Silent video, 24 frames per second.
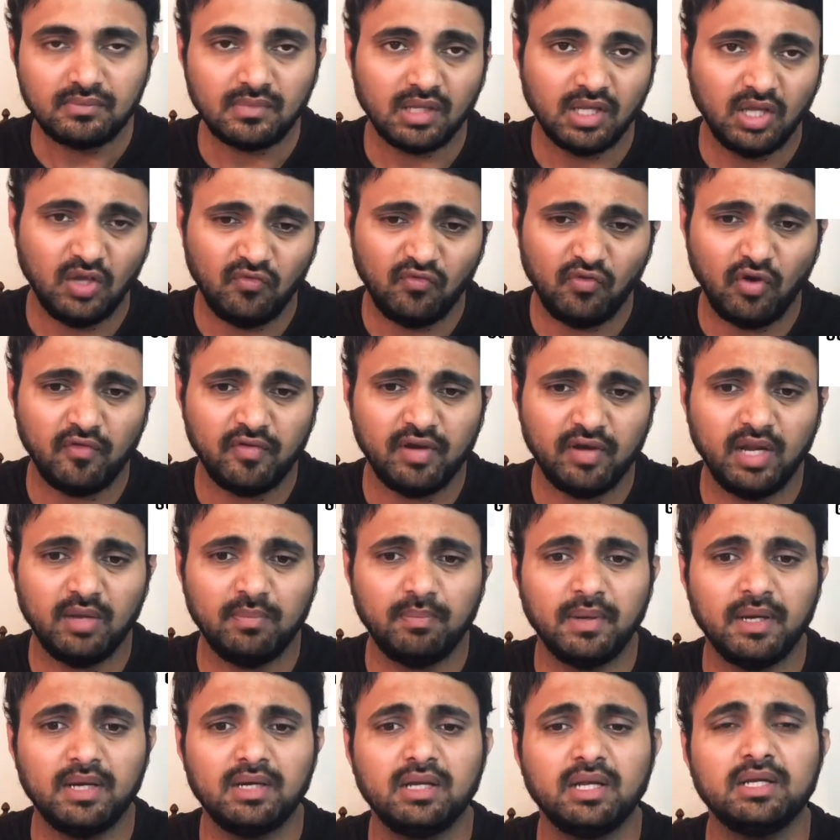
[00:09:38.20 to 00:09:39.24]
If you have a
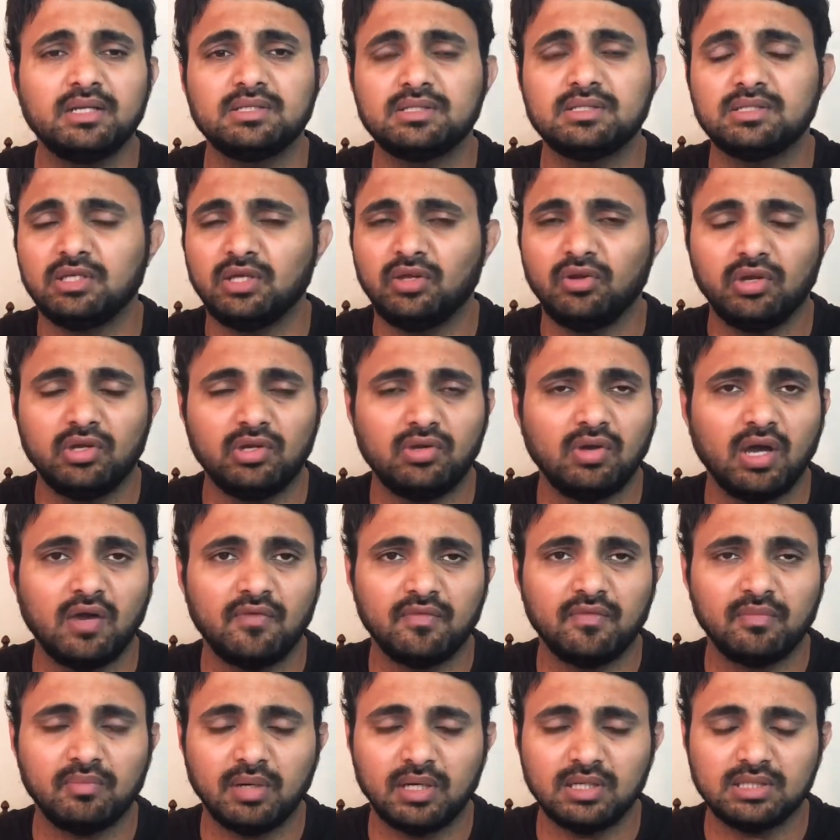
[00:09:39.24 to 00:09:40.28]
dependents, you need to have
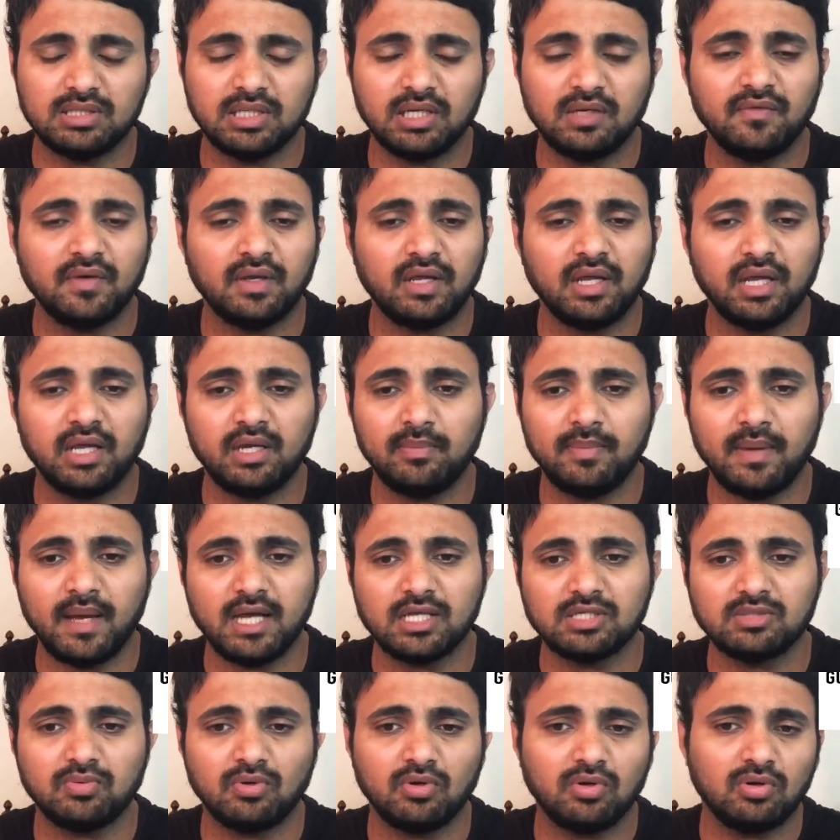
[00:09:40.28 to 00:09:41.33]
a birth certificate,
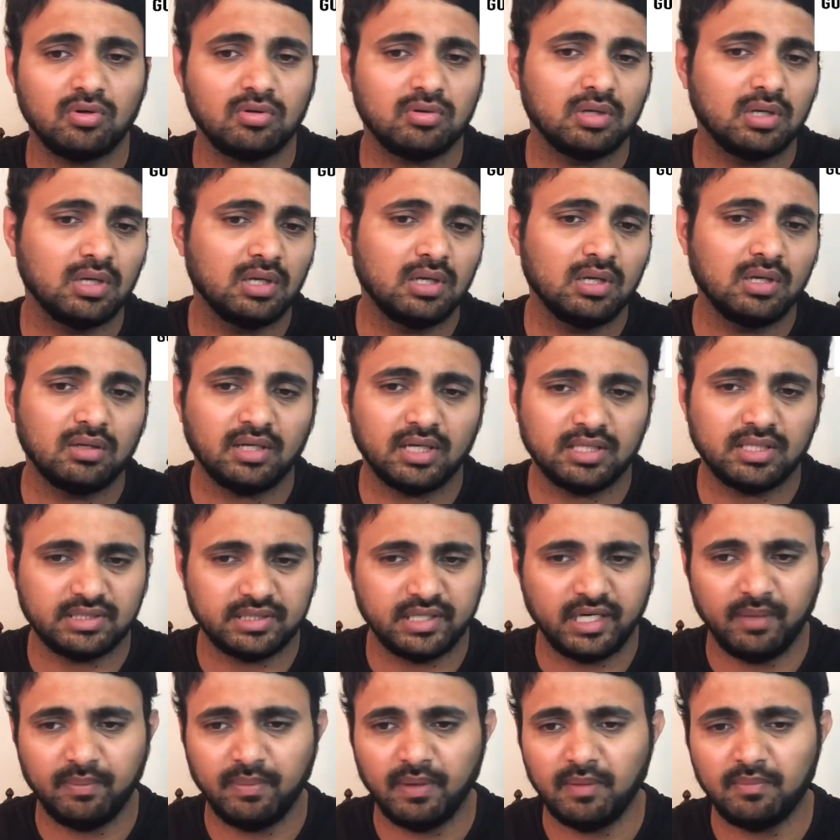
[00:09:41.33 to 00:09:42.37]
passport,
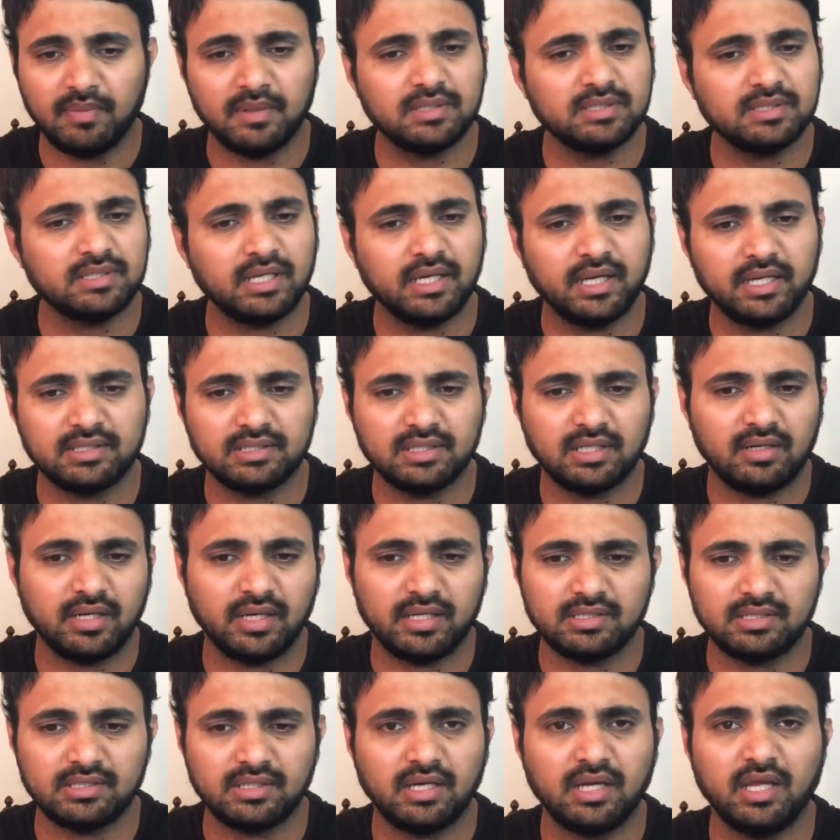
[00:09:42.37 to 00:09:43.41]
custody papers, and etc.
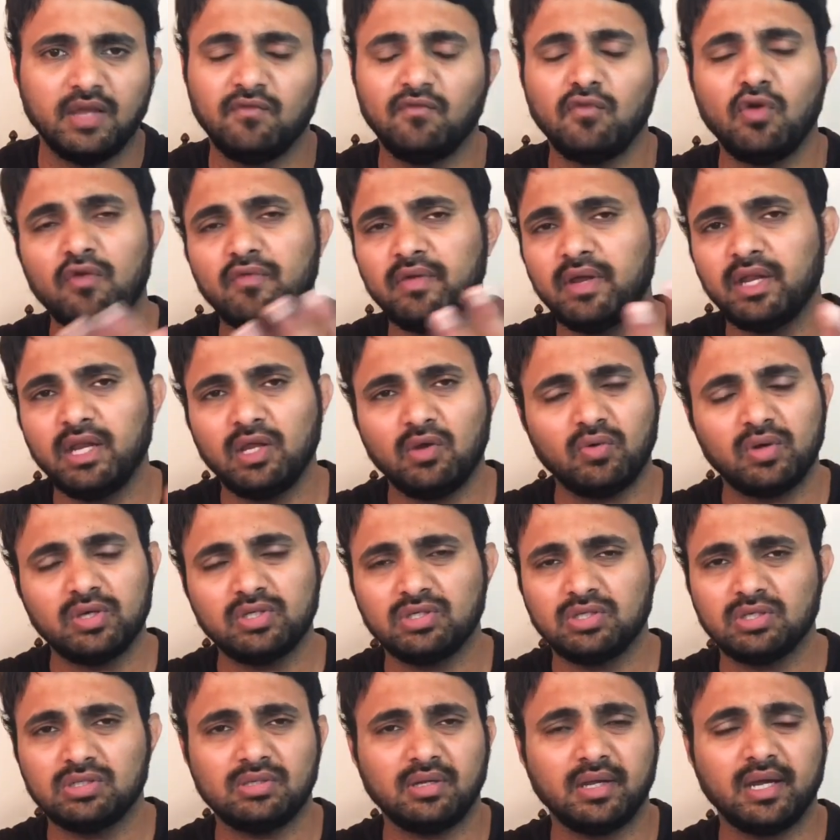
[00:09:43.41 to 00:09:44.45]
etc. If you have any
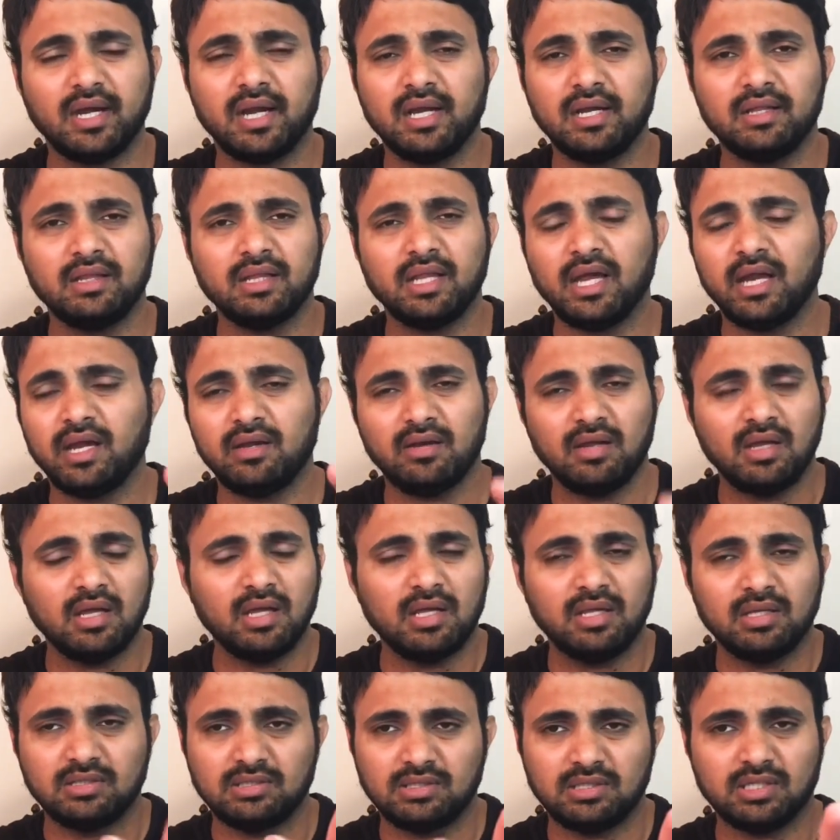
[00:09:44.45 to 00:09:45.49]
questions regarding that,
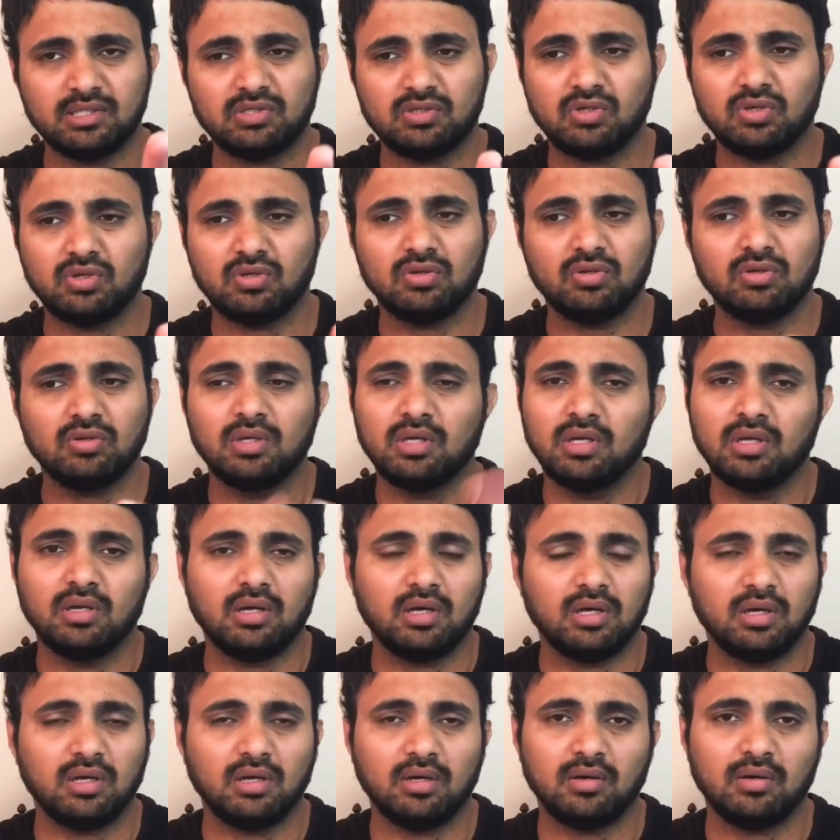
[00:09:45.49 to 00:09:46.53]
just to
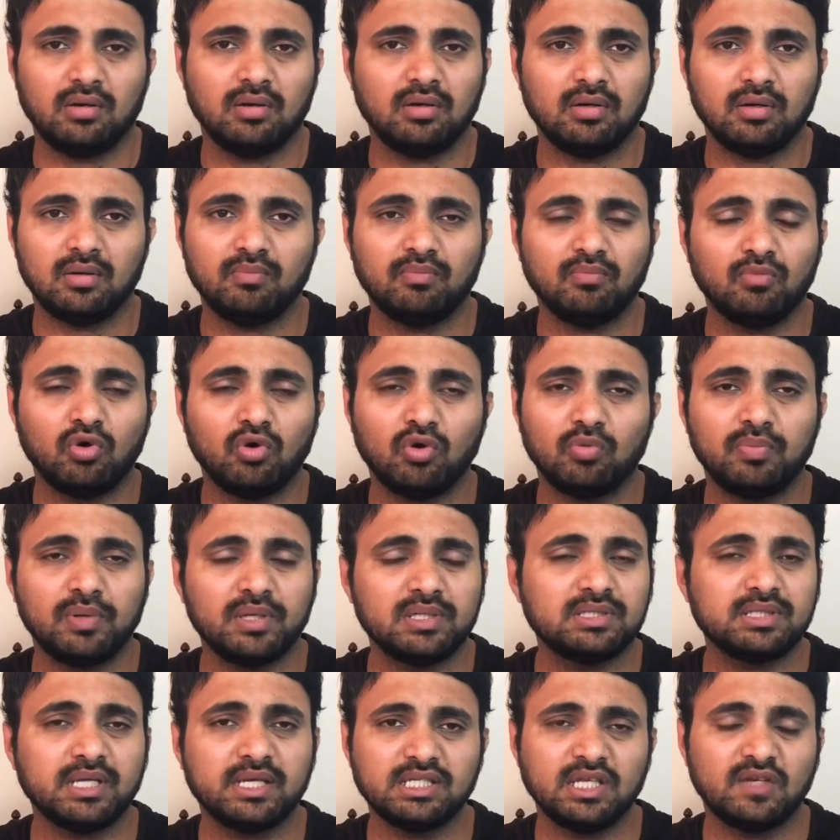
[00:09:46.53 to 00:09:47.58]
more
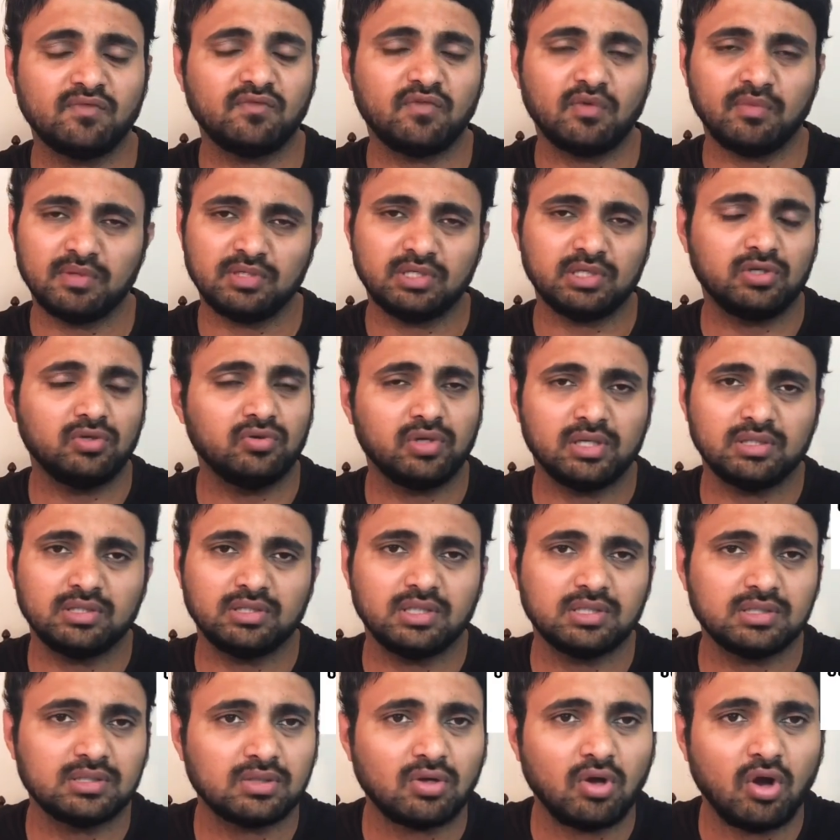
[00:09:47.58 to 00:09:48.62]
precise information, you can
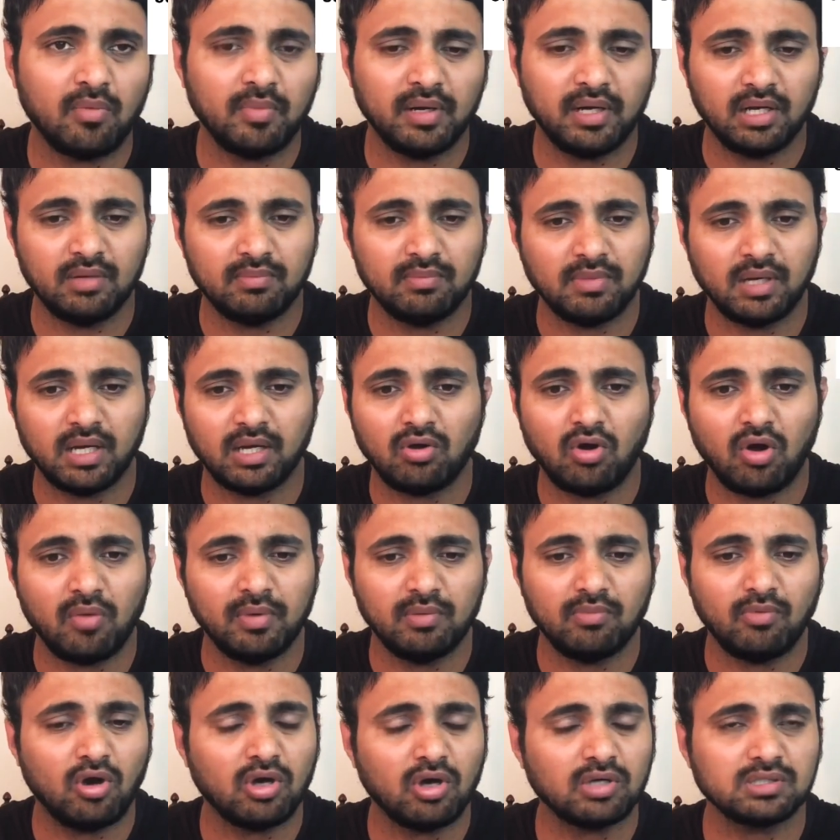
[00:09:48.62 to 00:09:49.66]
just comment in my
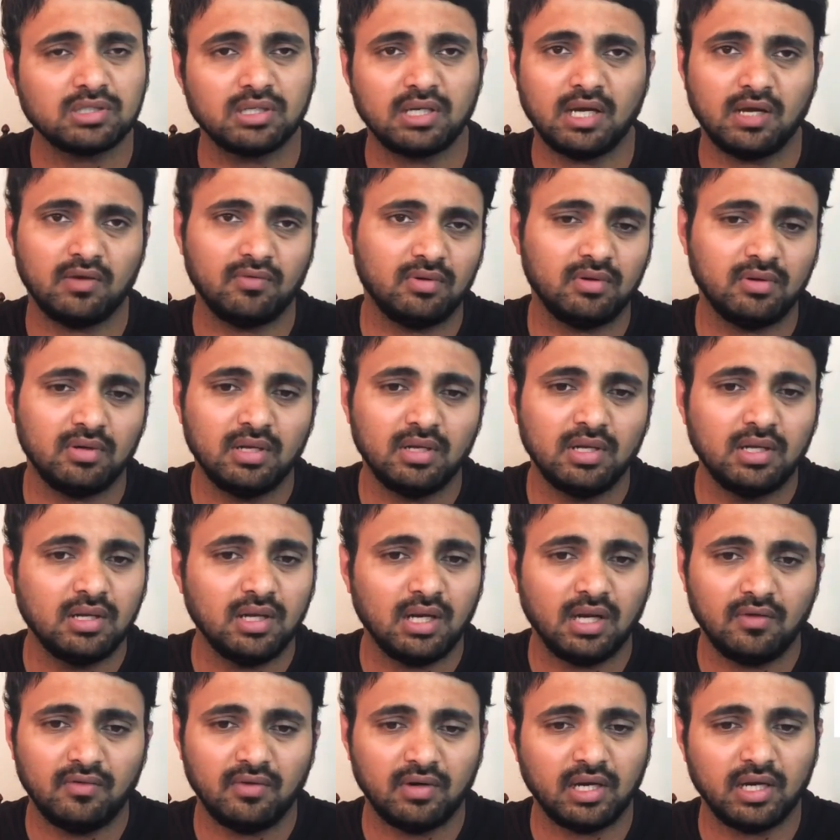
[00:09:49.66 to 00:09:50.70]
comment box and I will
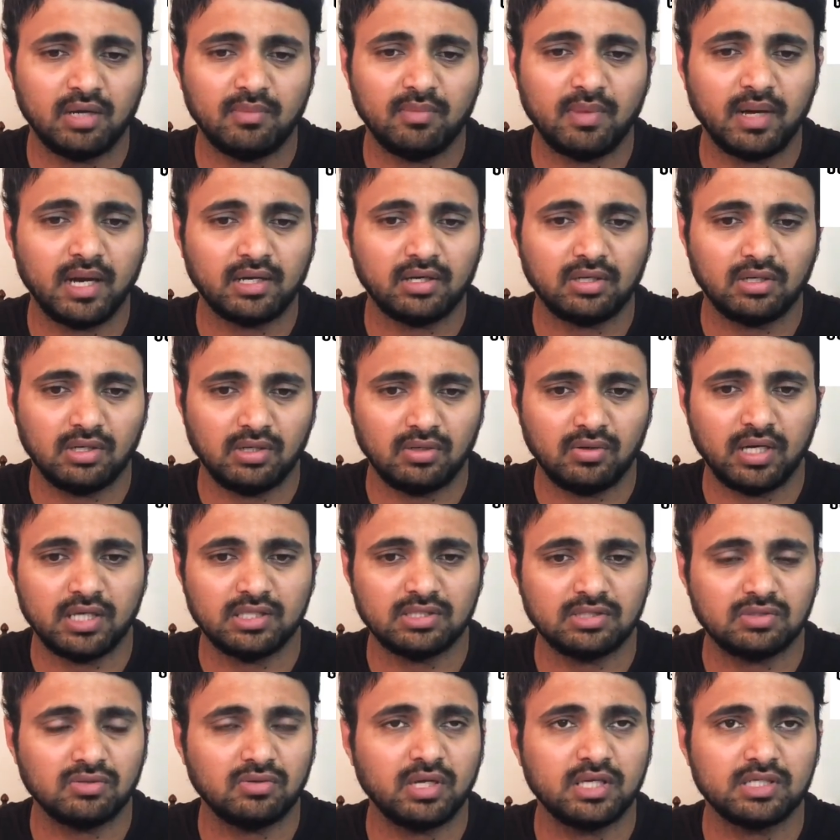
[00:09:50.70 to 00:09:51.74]
get back to you
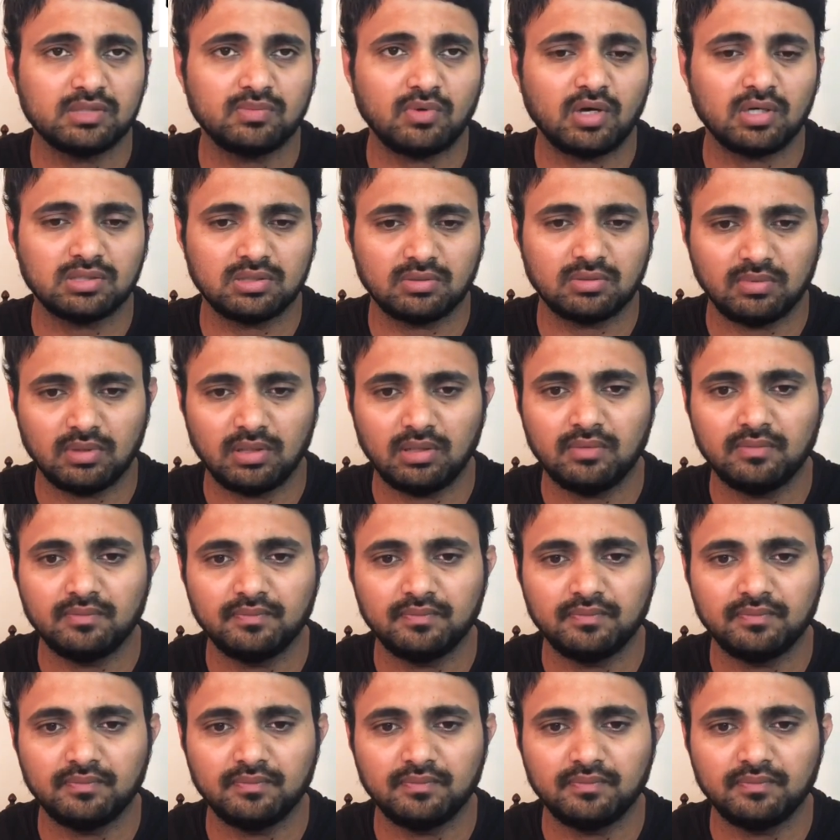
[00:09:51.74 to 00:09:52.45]
as soon as possible.